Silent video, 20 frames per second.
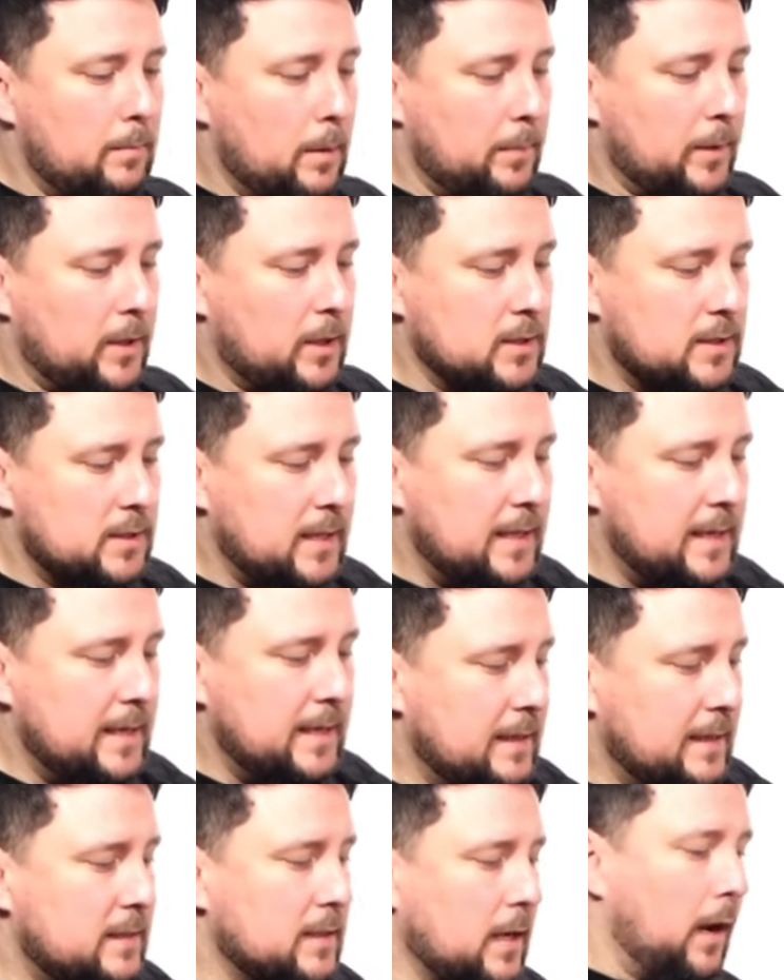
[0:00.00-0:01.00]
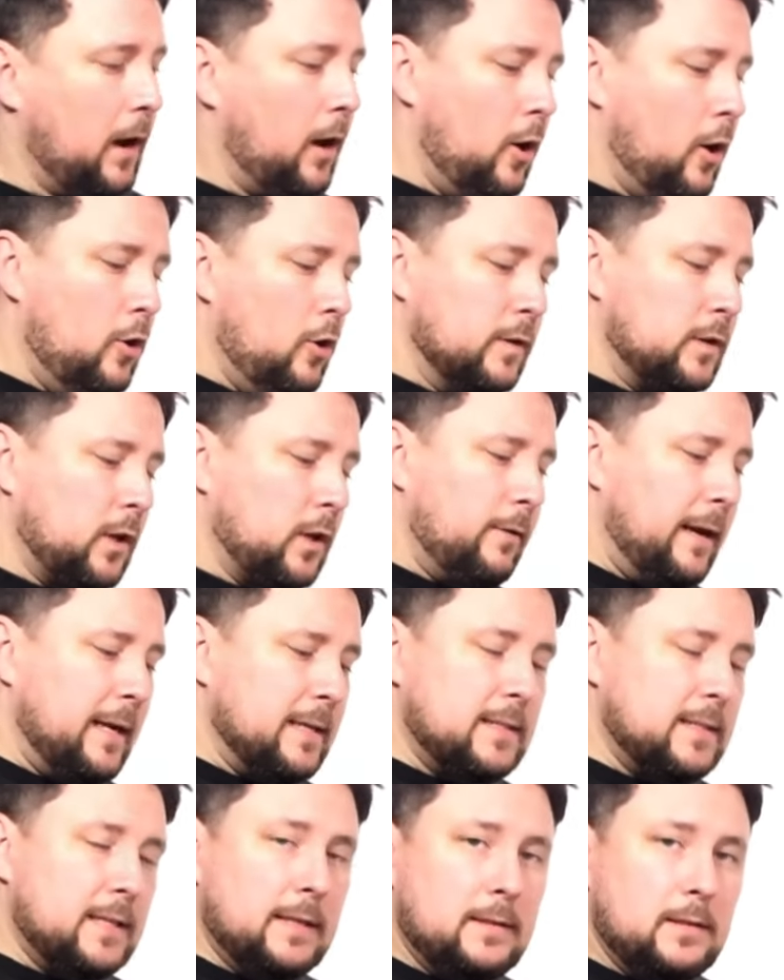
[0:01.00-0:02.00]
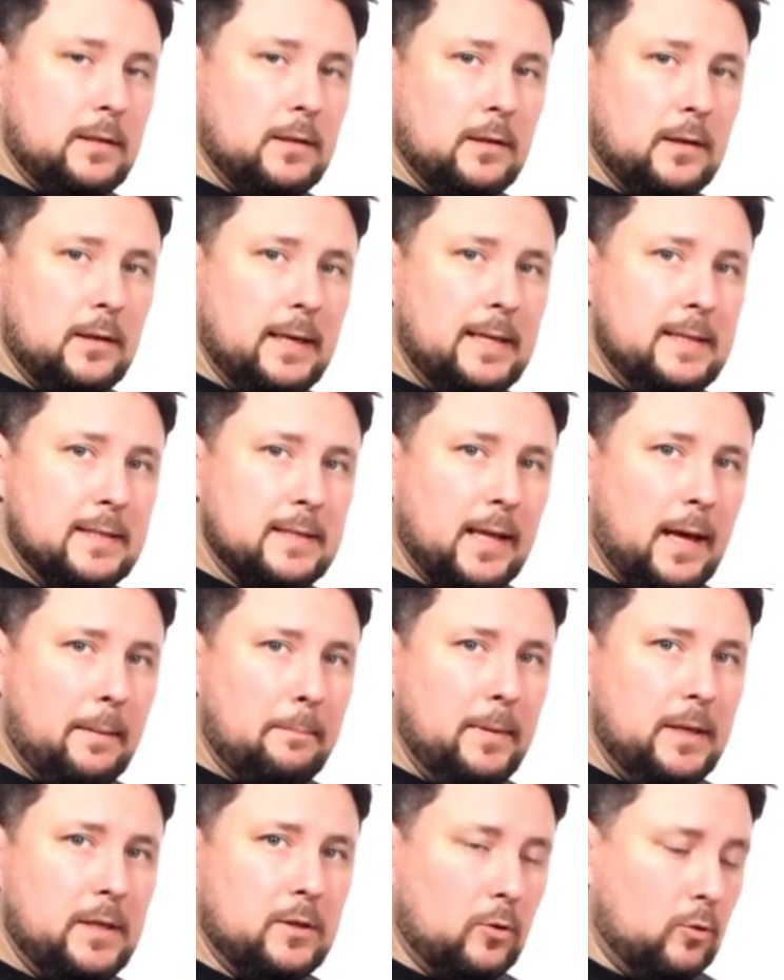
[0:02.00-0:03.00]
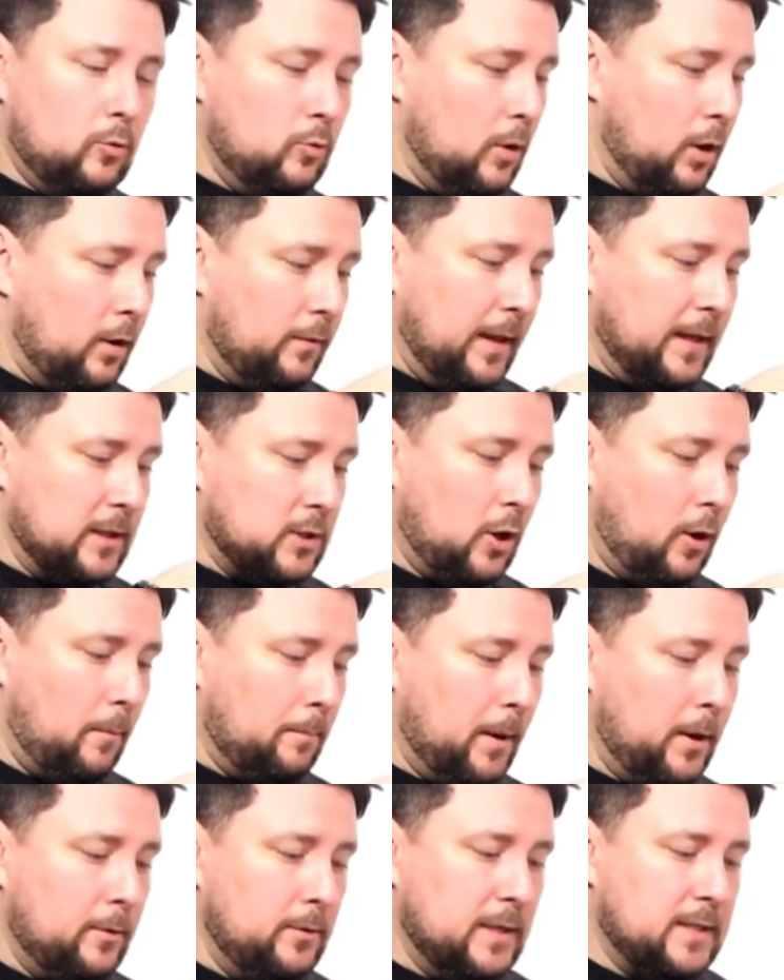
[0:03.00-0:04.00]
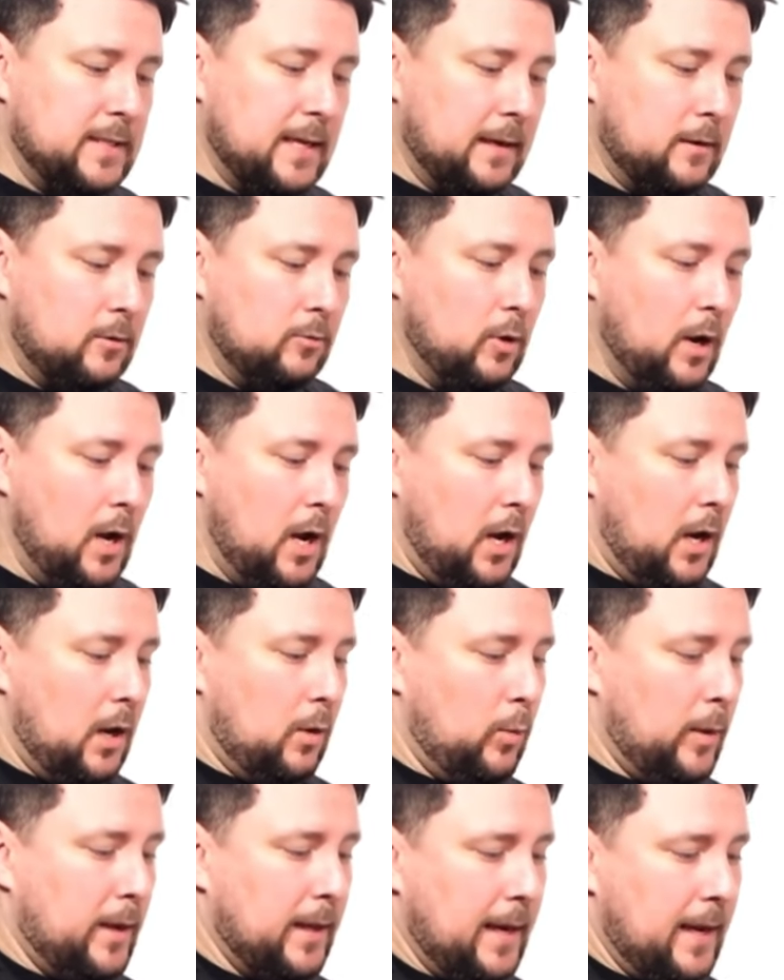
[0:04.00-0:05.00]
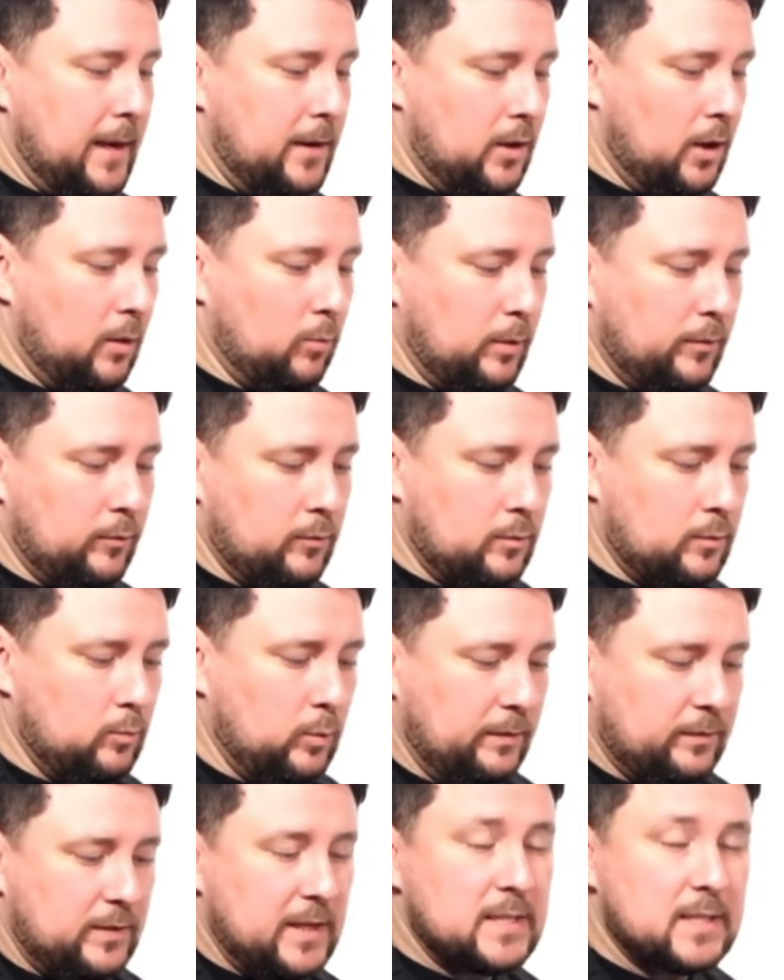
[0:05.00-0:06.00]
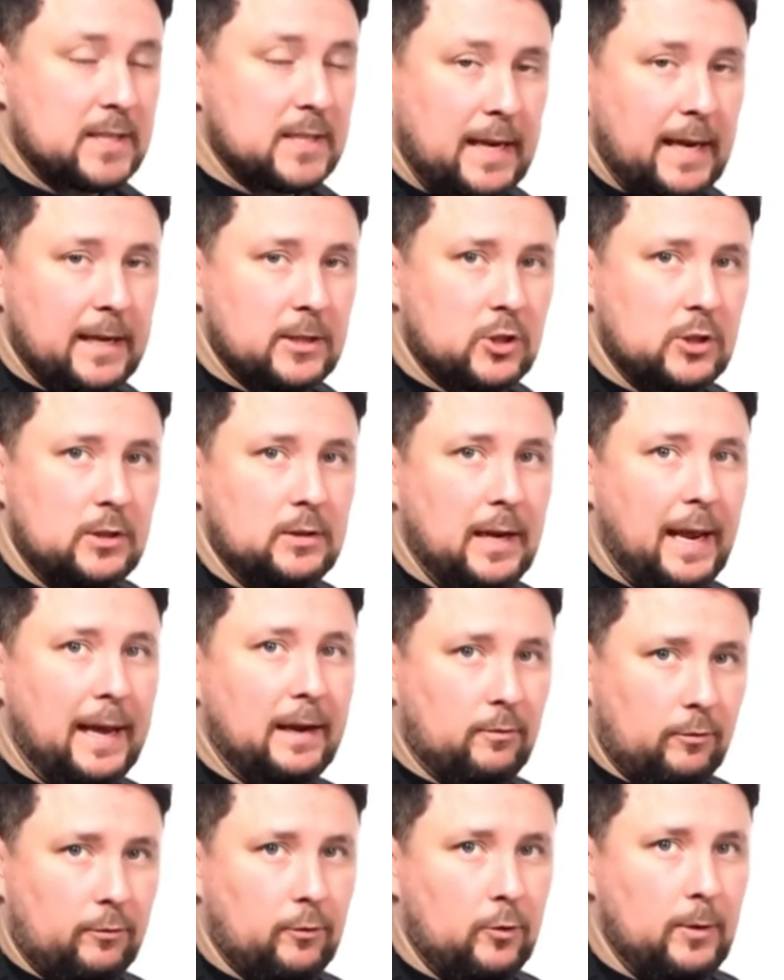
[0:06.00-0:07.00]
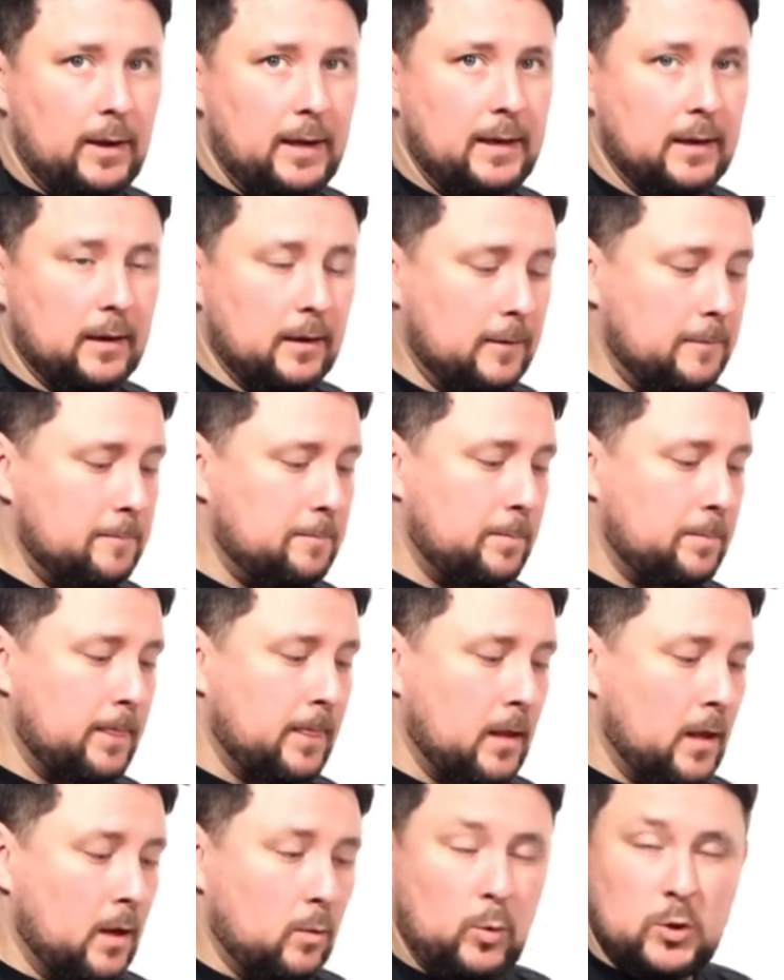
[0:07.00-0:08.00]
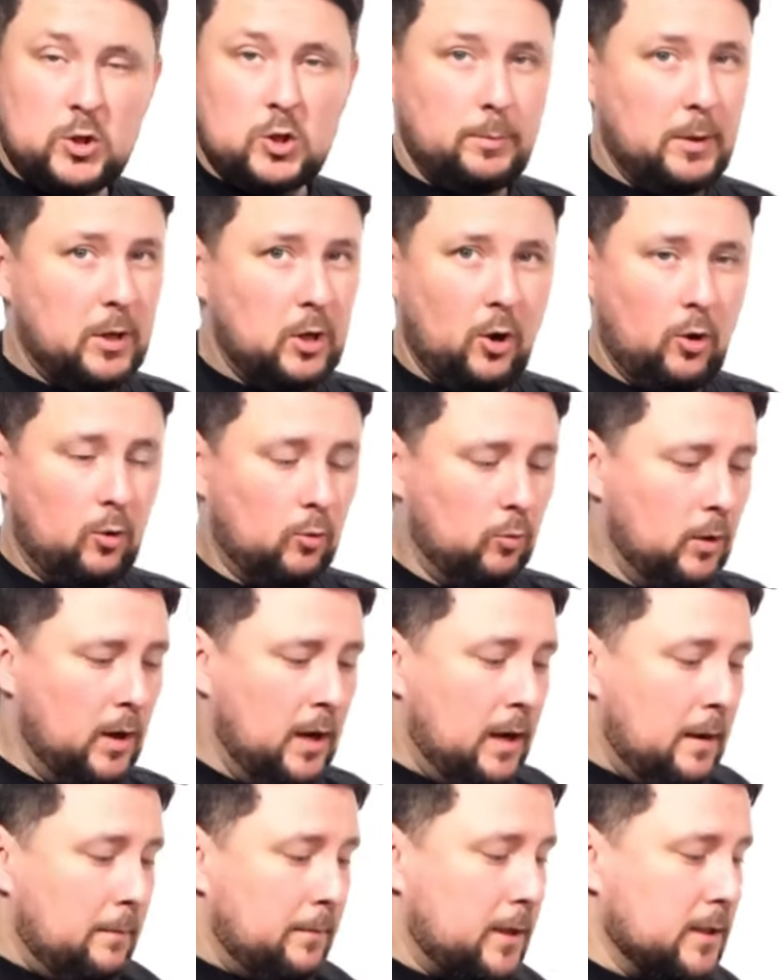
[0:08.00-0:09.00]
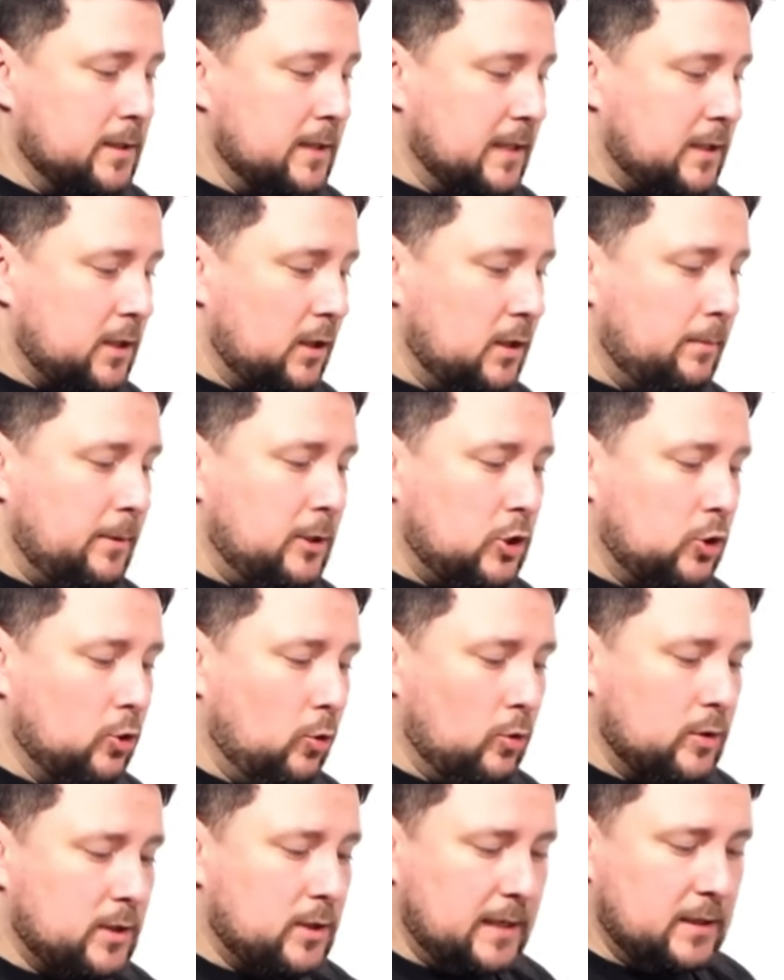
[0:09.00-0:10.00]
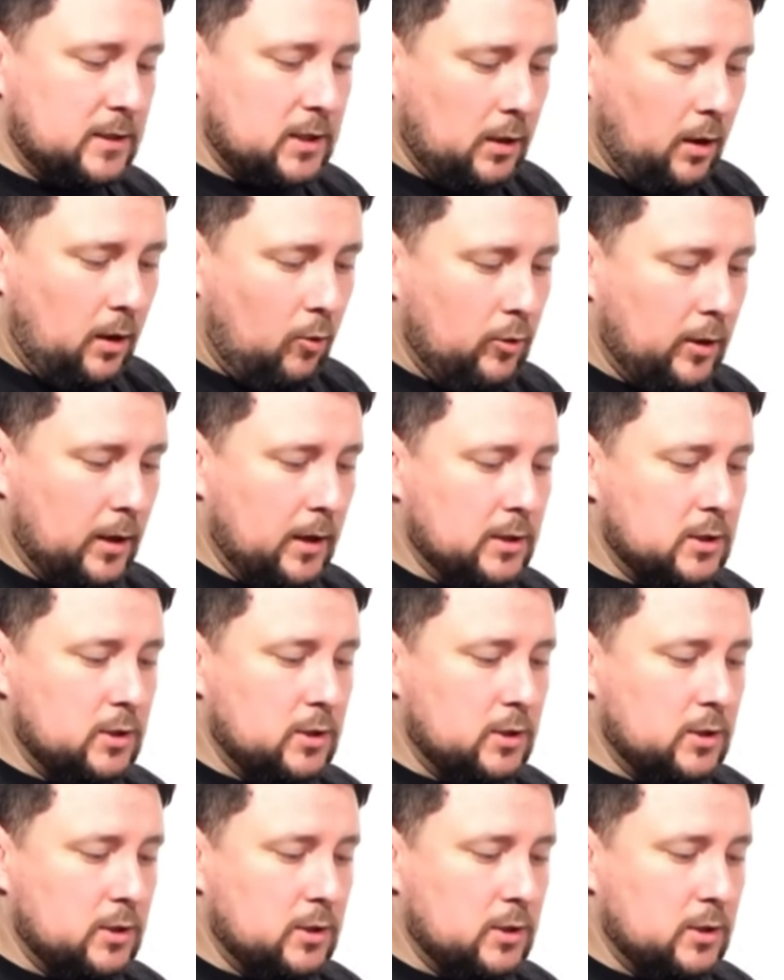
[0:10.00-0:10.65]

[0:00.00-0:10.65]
but because these are over-directed into that middle of that top ponytail, we're going to end up with disconnection length through here, which will be cool because it's going to be shorter into longer.